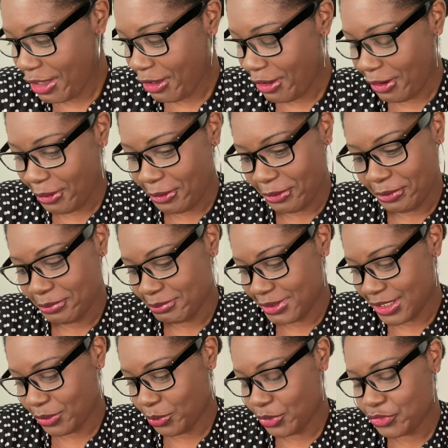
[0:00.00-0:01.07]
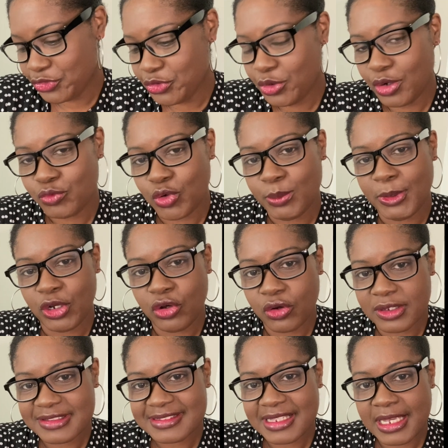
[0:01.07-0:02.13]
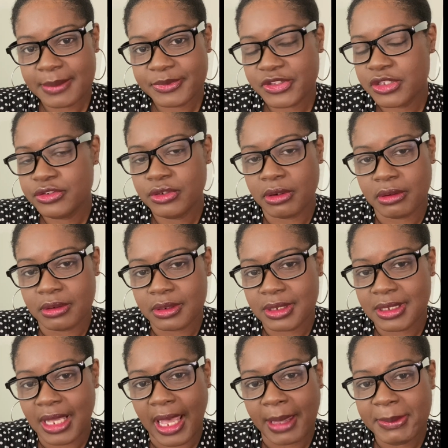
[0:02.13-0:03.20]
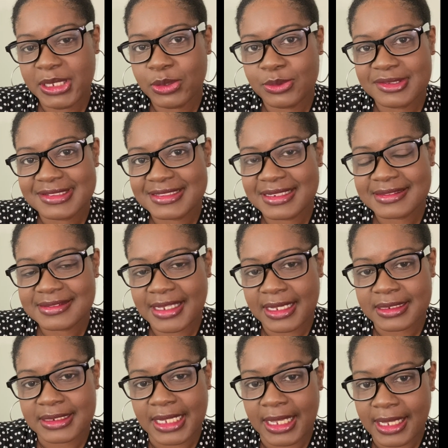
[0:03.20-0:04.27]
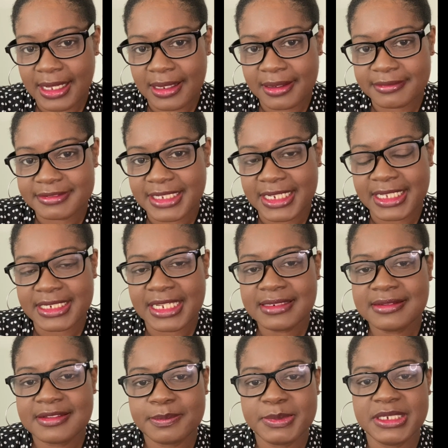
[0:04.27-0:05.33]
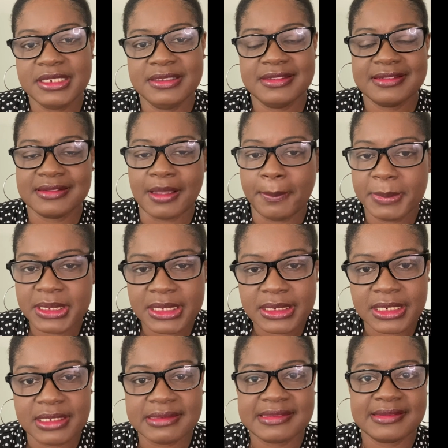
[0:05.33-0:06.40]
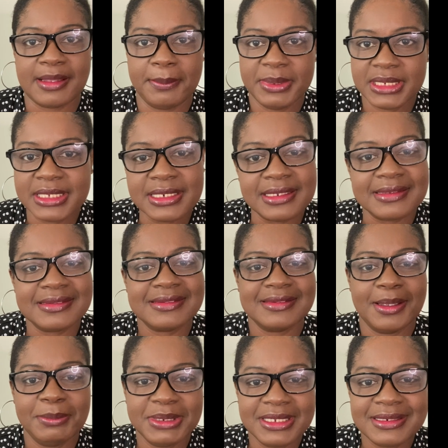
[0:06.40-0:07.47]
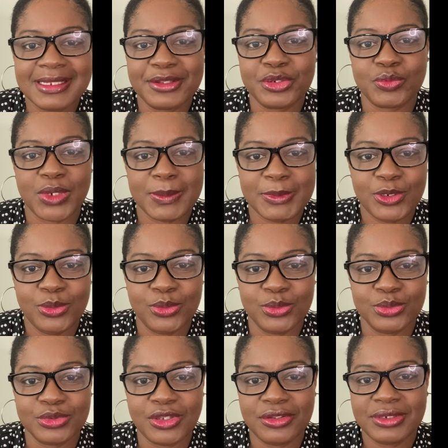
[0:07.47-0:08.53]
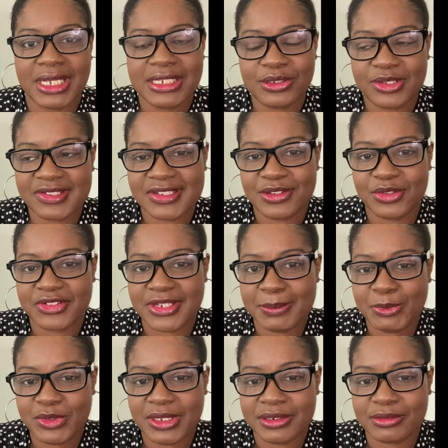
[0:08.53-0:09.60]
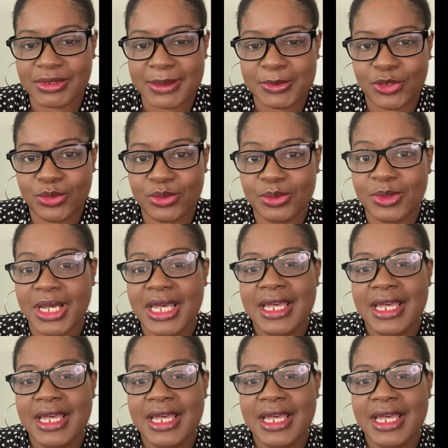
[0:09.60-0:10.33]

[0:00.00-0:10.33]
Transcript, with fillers: Um, on to aroma concepts, y'all. I be on TikTok live, like, and I just be stumbling and stumbling and stumbling down the rabbit hole. Y'all know how y'all say y'all stumble down the rabbit hole?